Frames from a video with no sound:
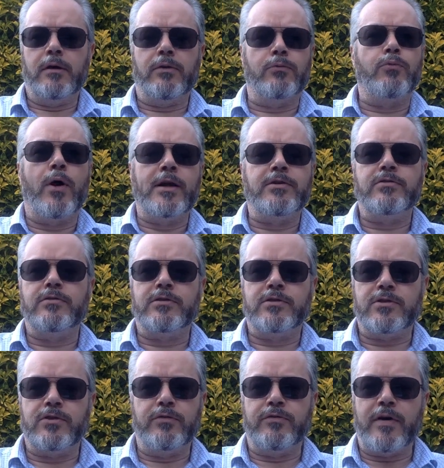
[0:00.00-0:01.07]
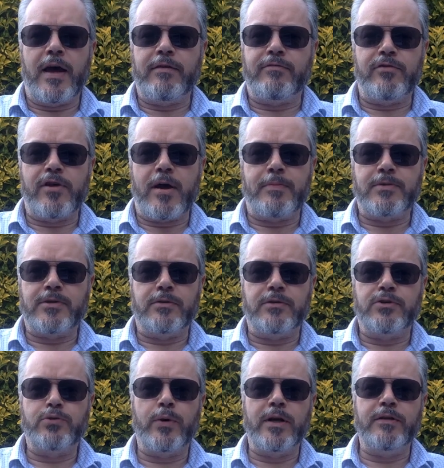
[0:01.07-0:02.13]
the writers of every episode
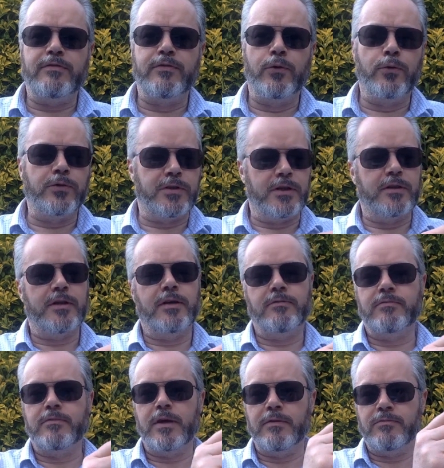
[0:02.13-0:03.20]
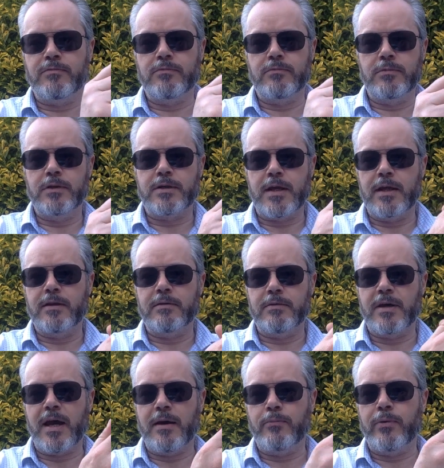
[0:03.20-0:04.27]
of 24 did. It's like
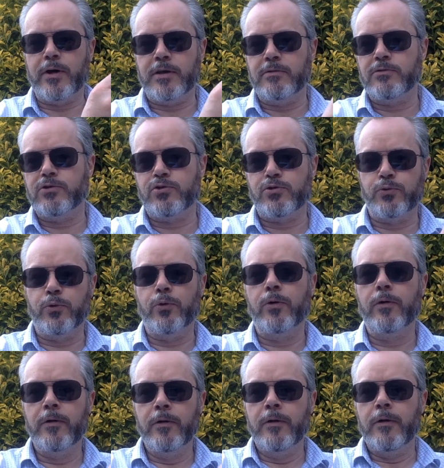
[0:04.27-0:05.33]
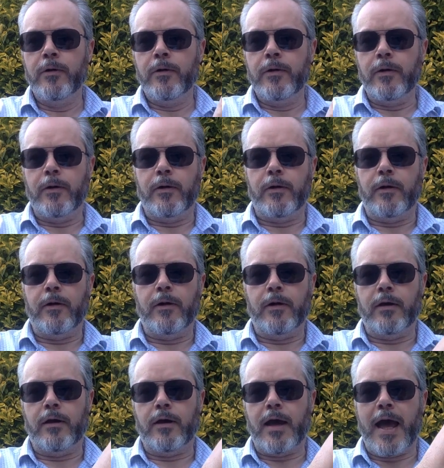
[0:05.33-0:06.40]
the game where you draw
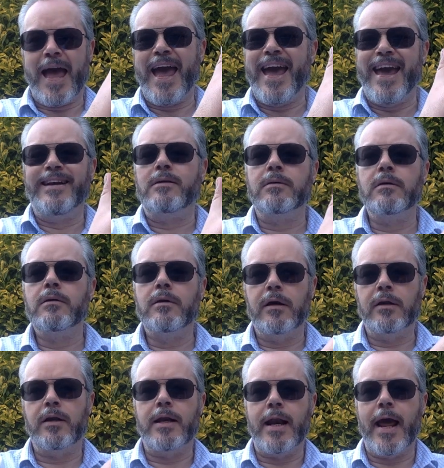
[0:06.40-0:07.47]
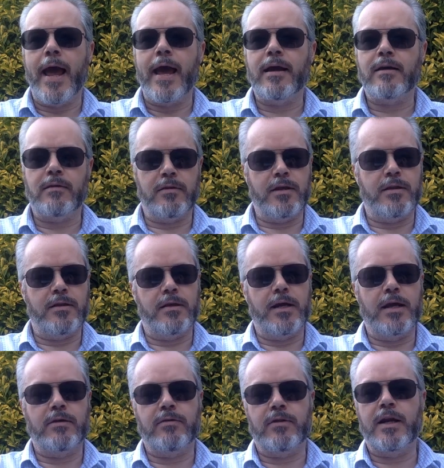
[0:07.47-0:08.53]
a head and a neck, and then the
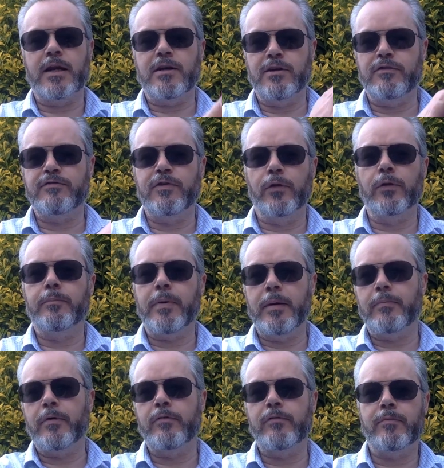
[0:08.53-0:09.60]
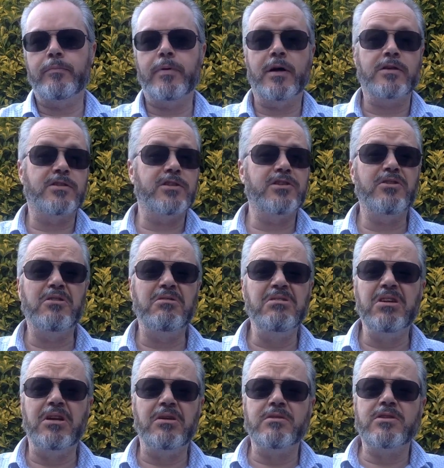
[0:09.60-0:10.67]
end of the neck, and you fold the paper over and pass it on.
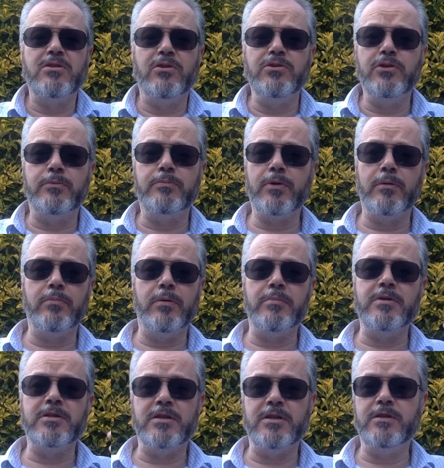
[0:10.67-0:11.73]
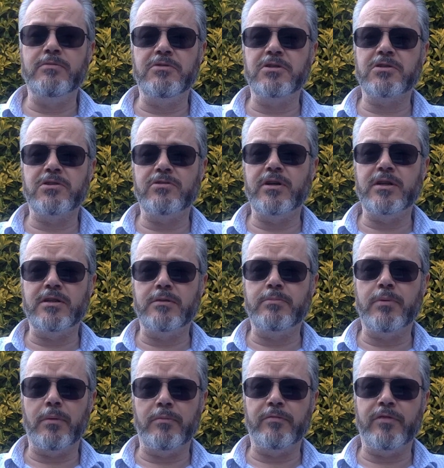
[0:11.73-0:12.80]
It's not your problem, is it? You've just created
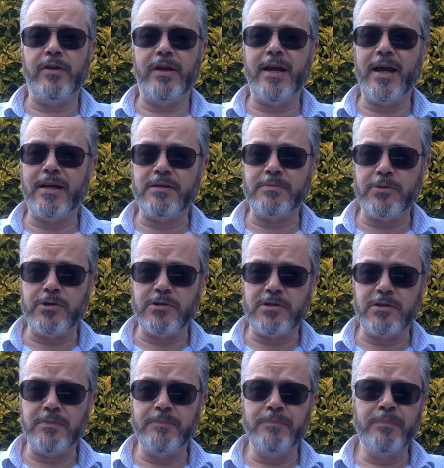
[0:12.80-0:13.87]
a problem for the next person.